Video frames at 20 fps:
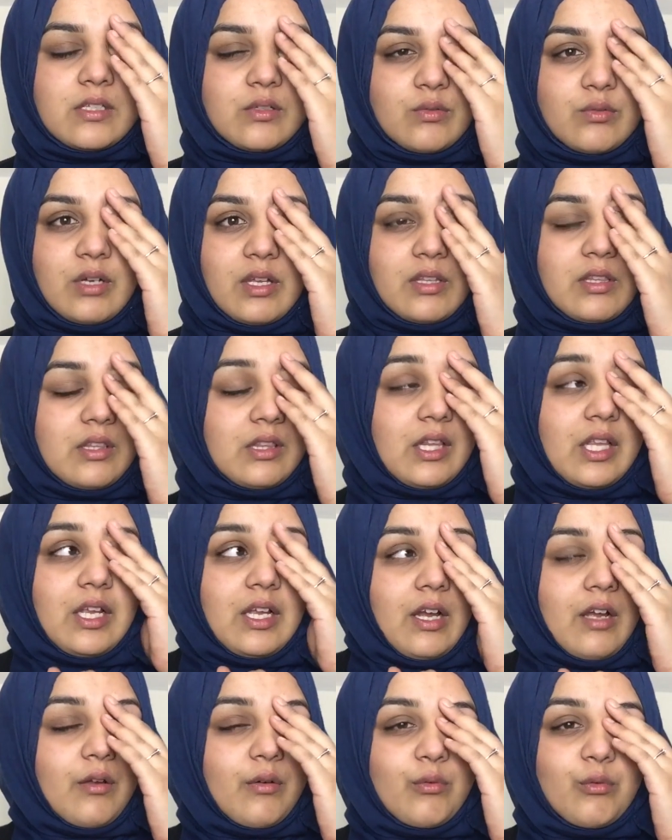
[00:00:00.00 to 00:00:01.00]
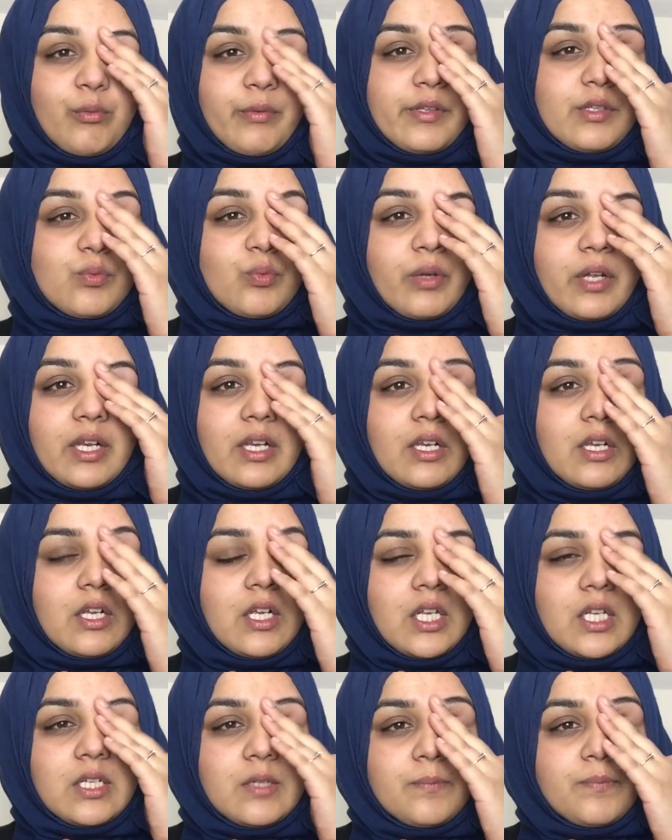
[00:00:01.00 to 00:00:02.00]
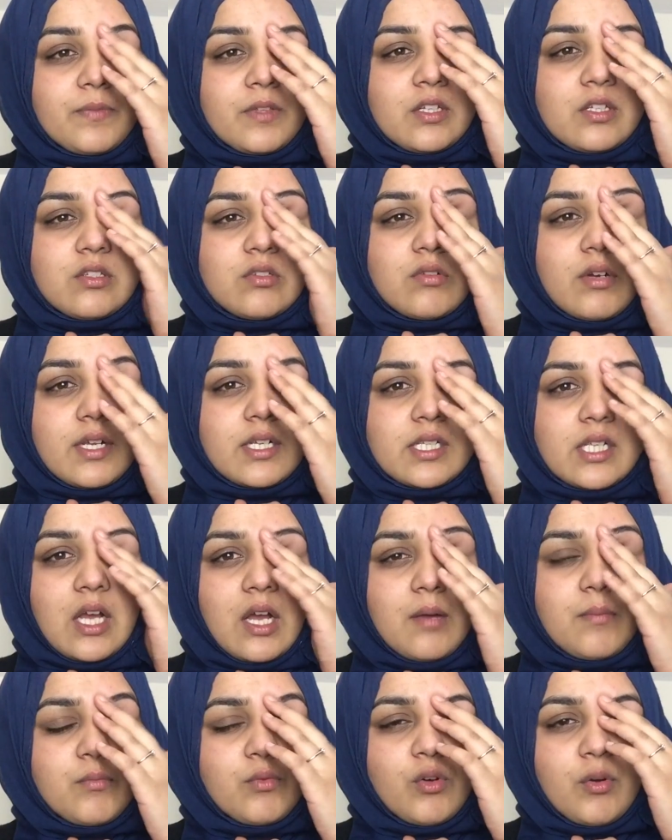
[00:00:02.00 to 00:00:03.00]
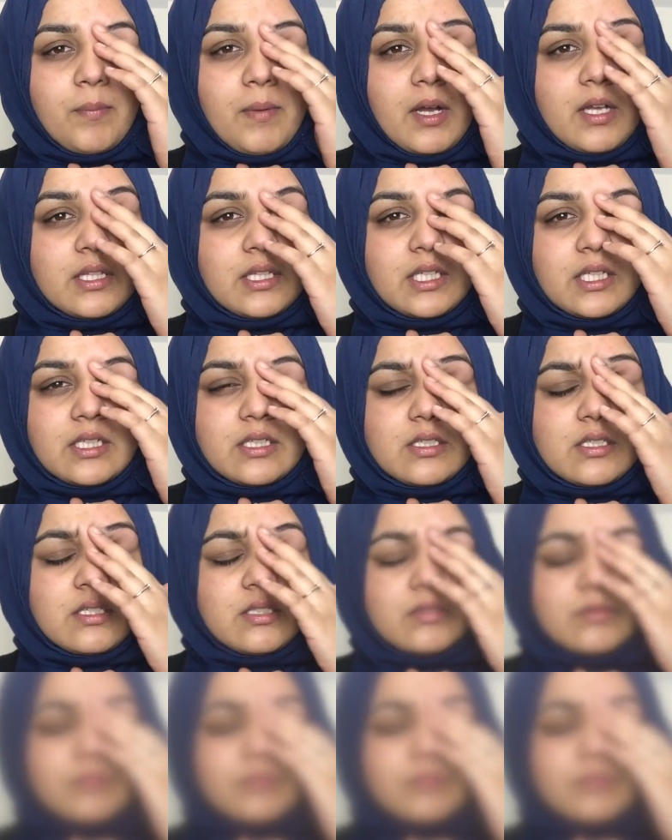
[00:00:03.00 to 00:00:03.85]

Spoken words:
and I think I always will, stress out more about things.